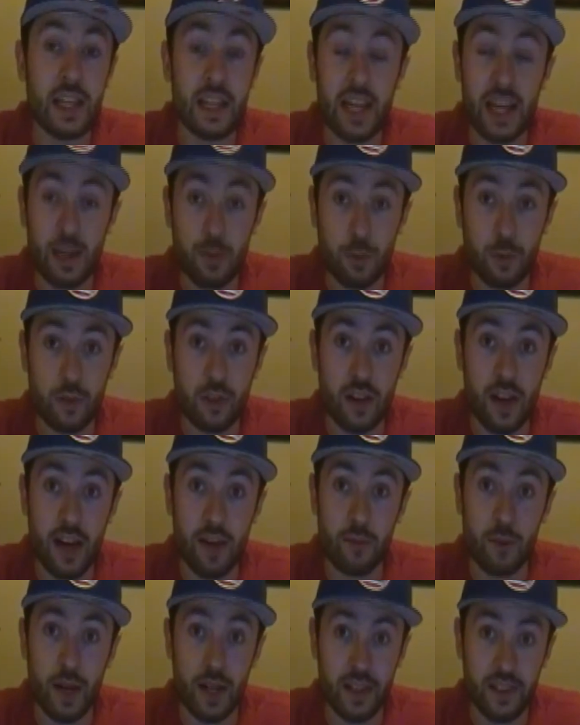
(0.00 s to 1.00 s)
enabled to
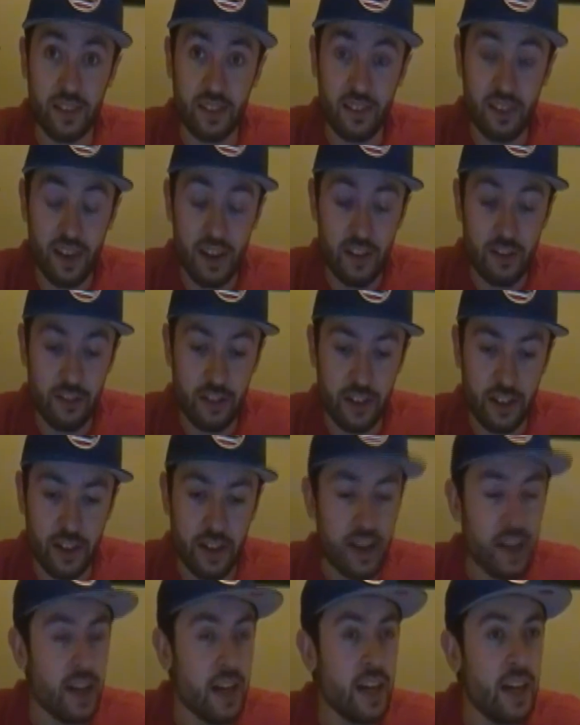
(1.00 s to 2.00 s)
have monetization,
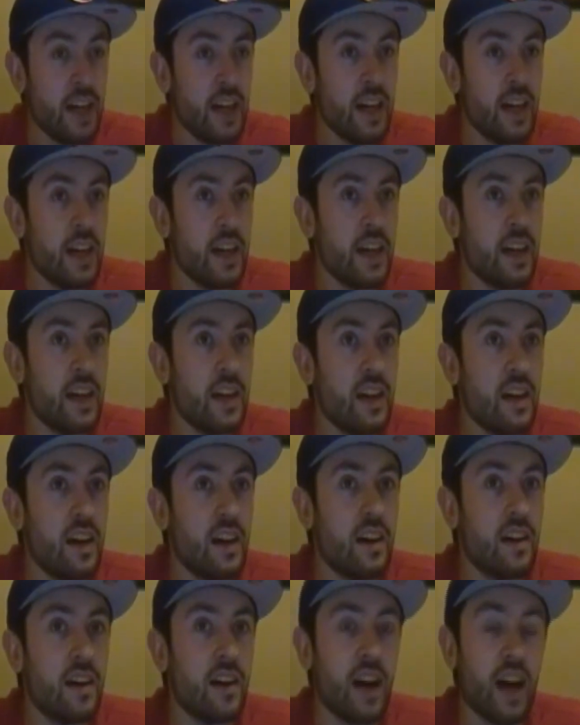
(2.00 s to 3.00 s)

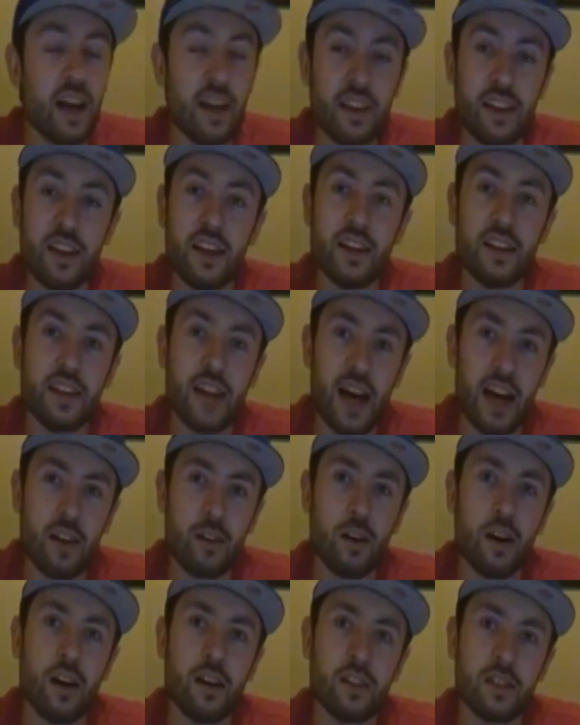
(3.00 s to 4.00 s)
I think that
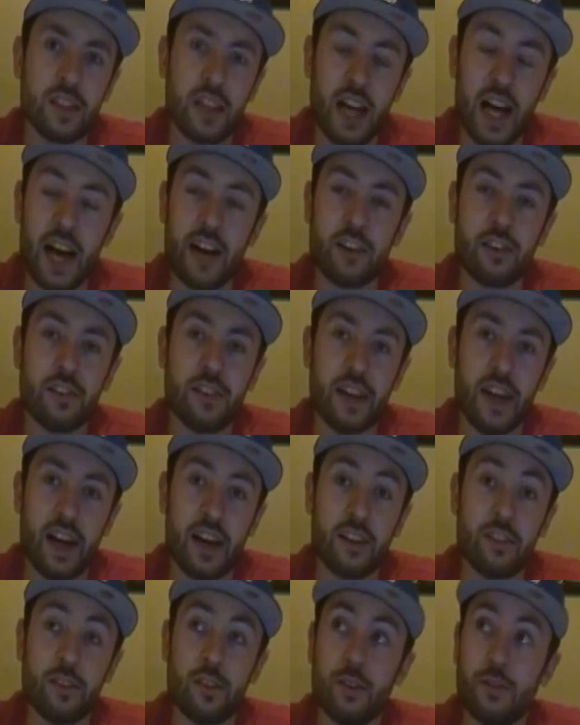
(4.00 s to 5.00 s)

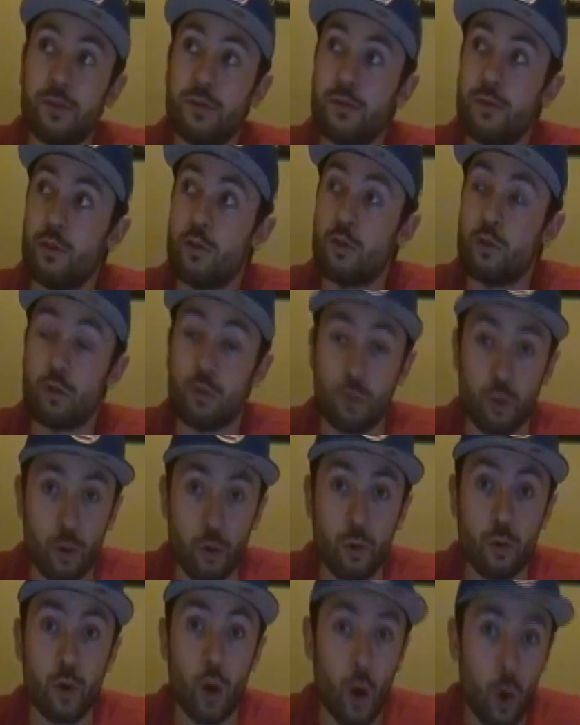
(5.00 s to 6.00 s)
actually
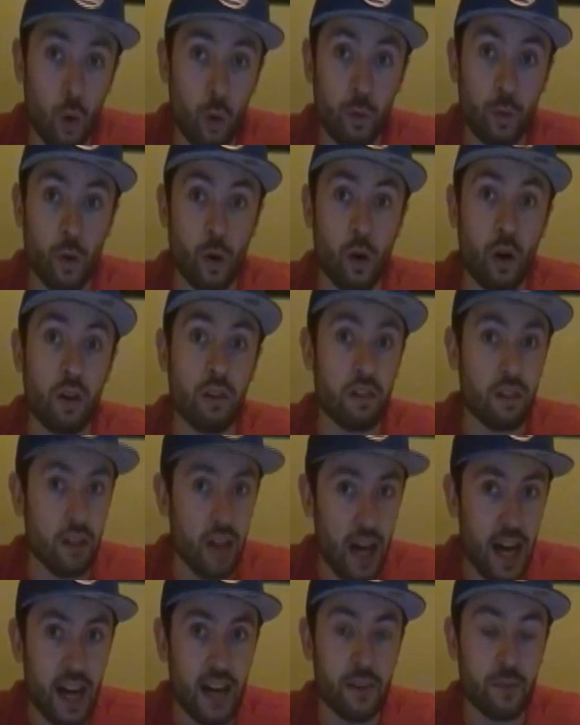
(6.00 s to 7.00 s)
screwed over a
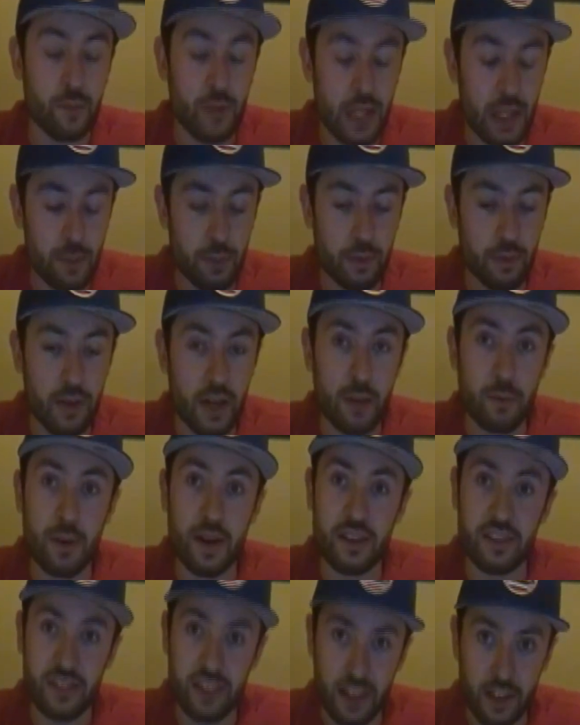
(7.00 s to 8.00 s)
lot of people like
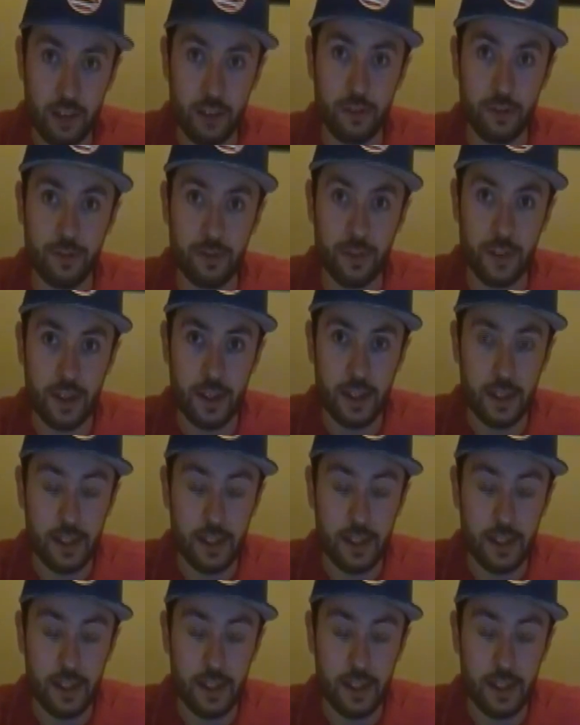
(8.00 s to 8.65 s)
myself